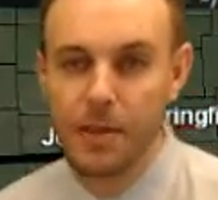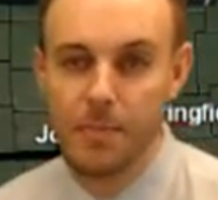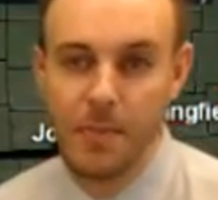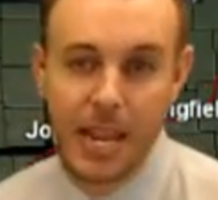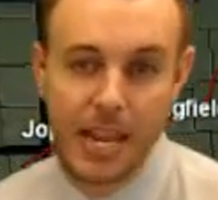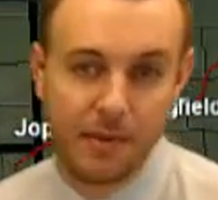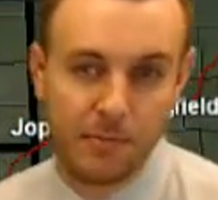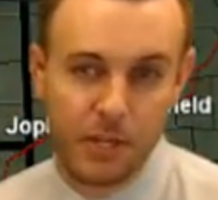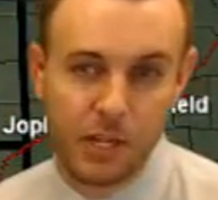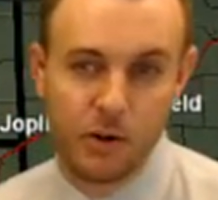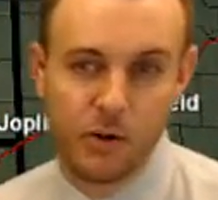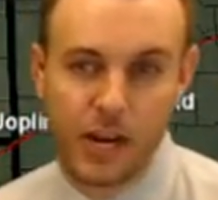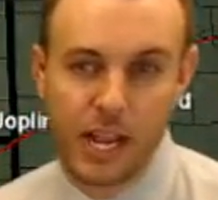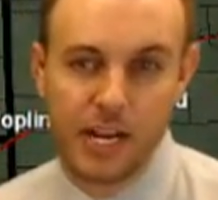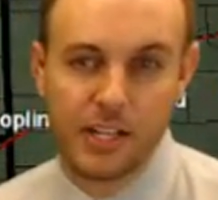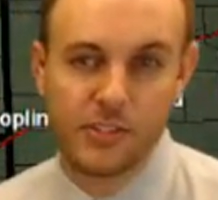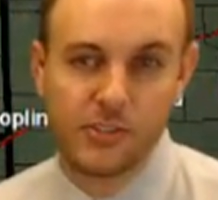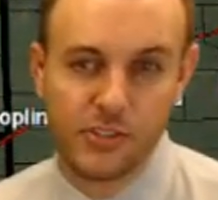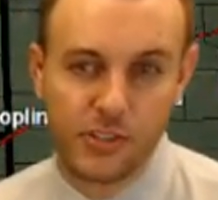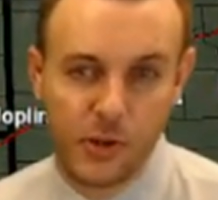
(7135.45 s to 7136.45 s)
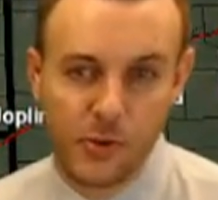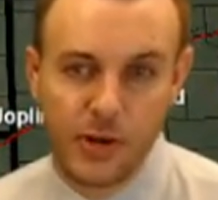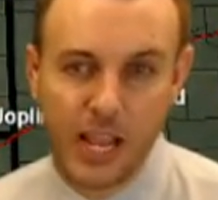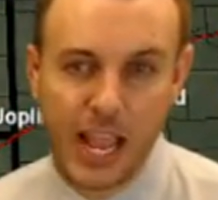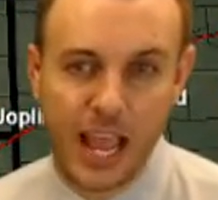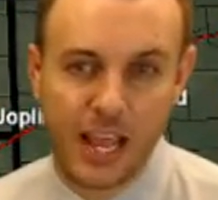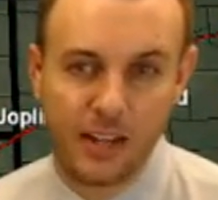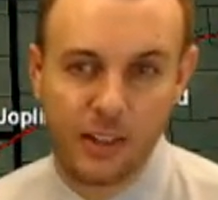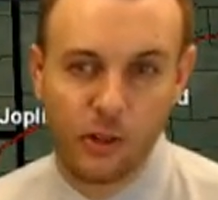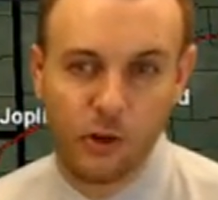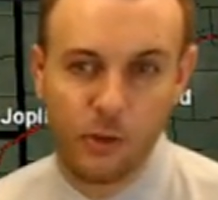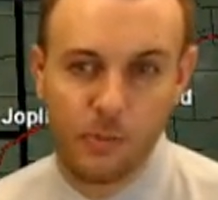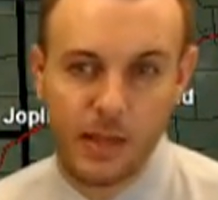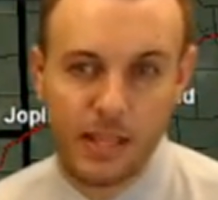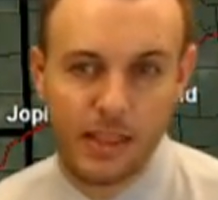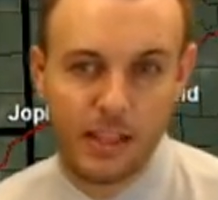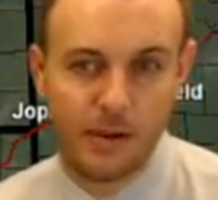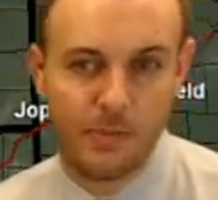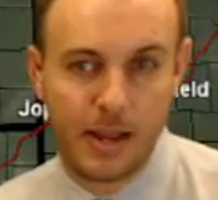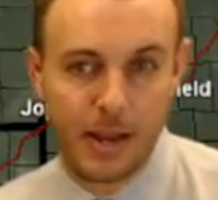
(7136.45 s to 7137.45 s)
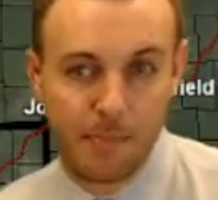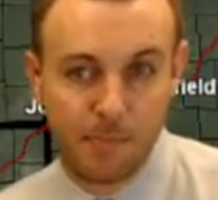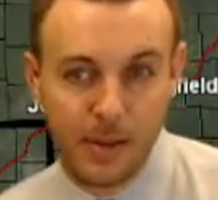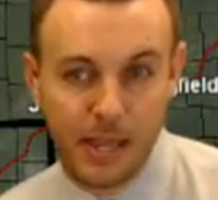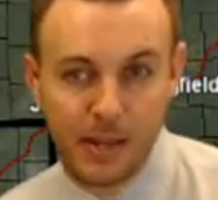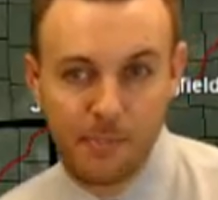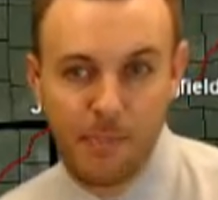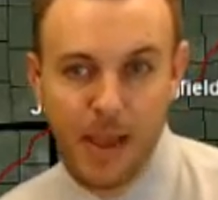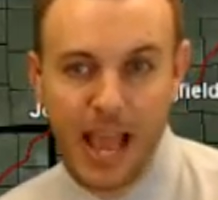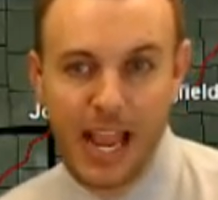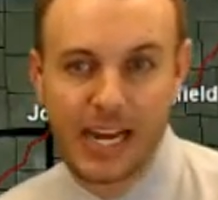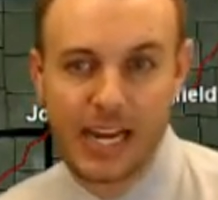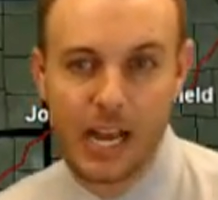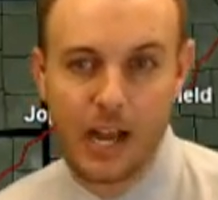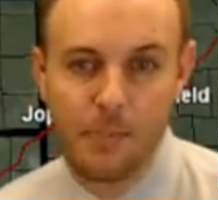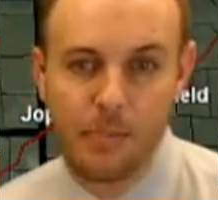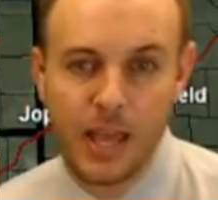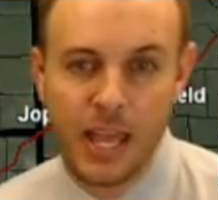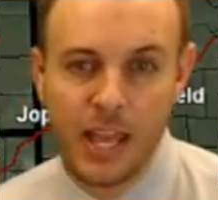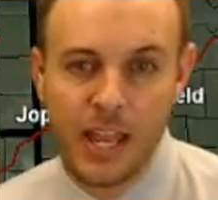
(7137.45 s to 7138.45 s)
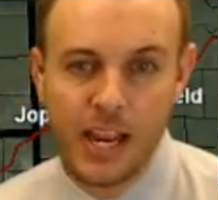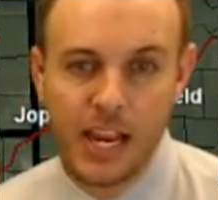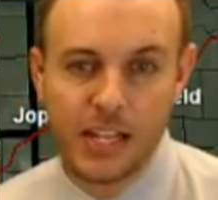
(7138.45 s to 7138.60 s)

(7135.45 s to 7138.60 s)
It may, kind of slow down a little bit, that it might pick back up.